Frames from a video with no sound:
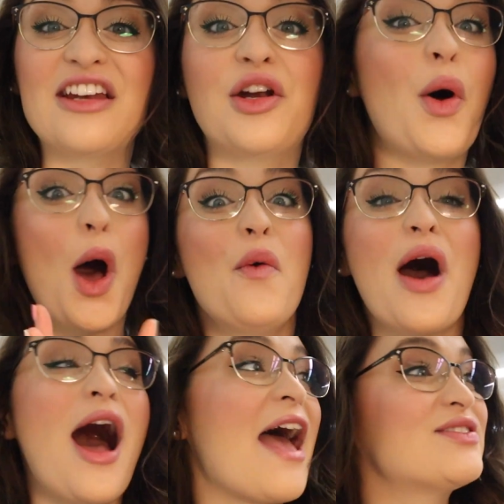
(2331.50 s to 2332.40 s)
I don't know. Oh,
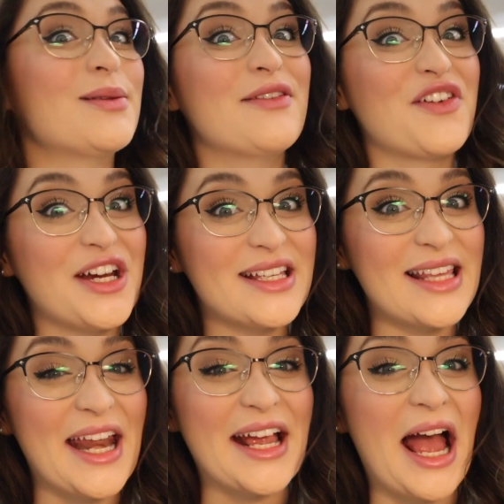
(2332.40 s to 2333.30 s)
I have something very
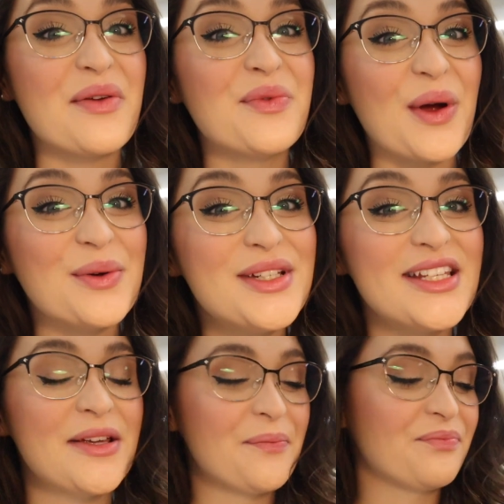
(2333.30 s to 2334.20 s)
exciting. I
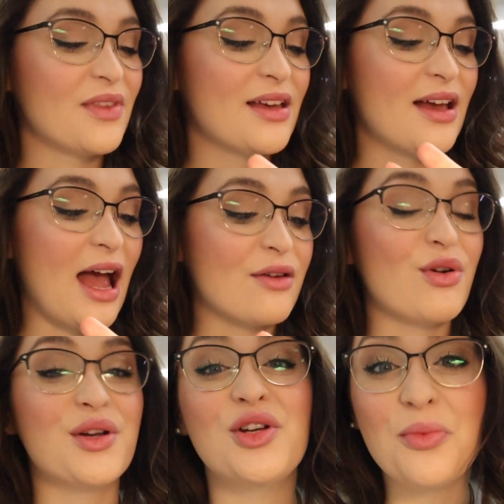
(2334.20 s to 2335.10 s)
wrote a
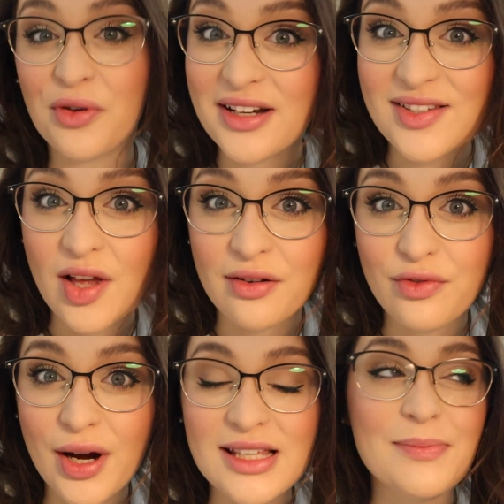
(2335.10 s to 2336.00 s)
new morning song
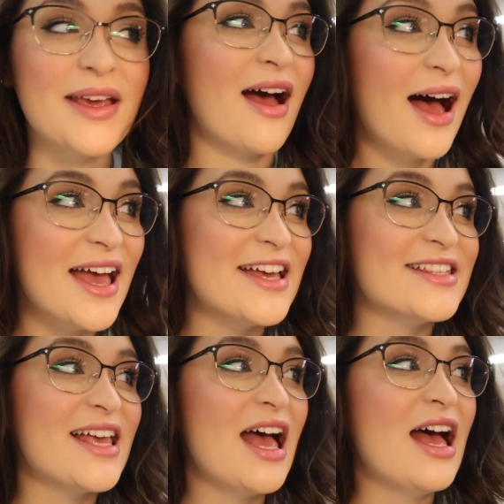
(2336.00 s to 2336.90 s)
for us
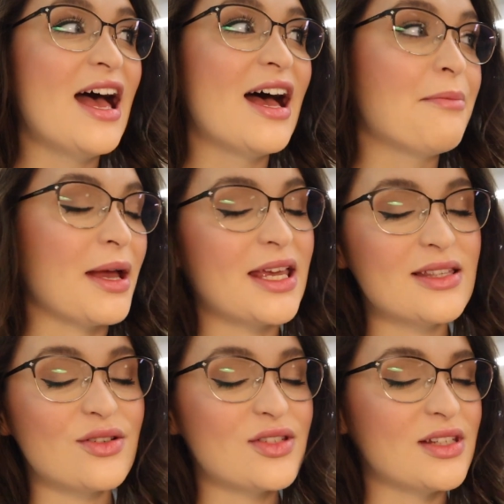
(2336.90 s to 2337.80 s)
because my
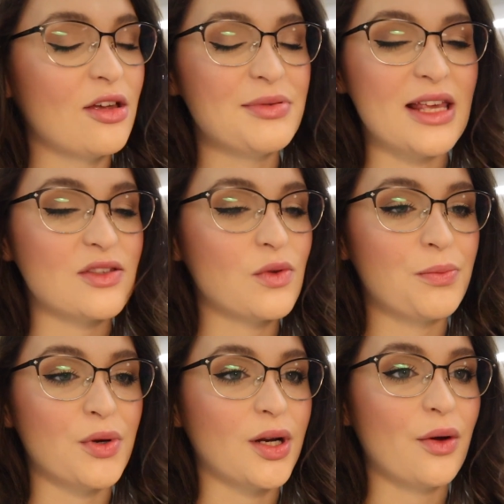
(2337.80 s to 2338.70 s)
kids are still obsessed with
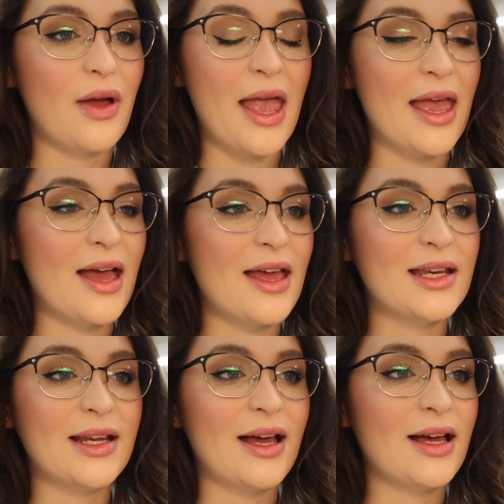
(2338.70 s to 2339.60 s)
Bruno
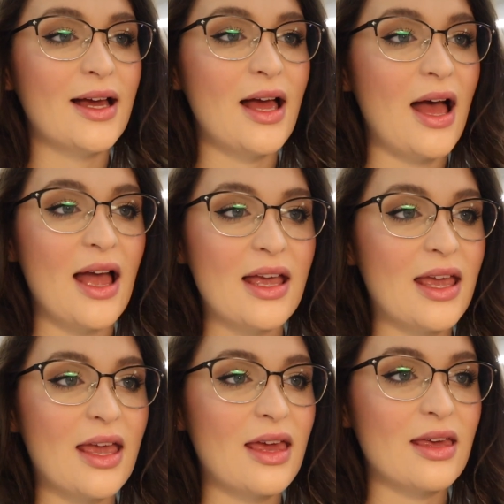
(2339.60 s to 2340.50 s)
and
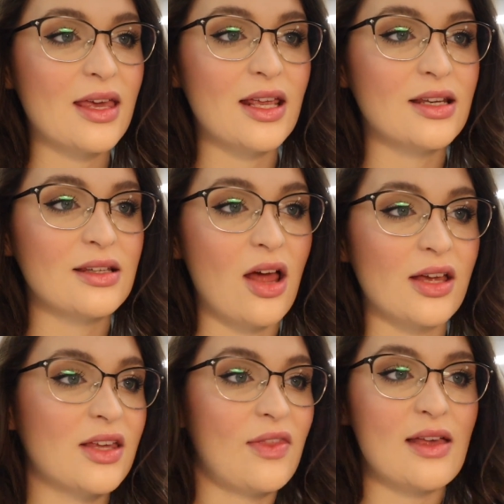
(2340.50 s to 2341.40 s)
I
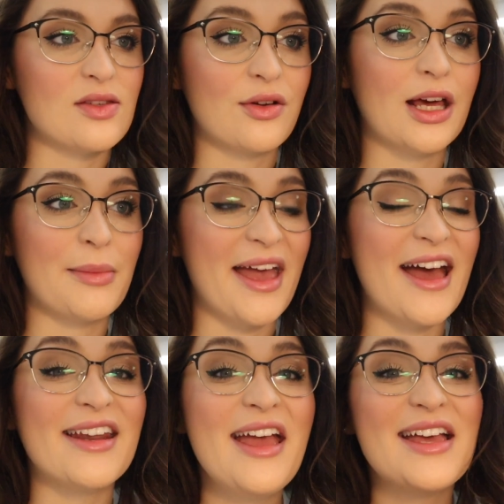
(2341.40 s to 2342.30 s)
cannot get that song out of my
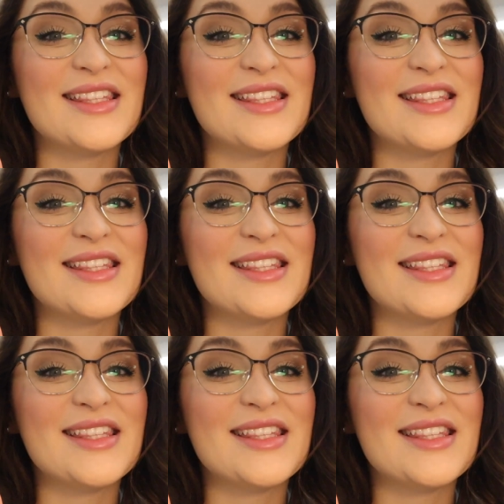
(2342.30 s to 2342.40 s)
head.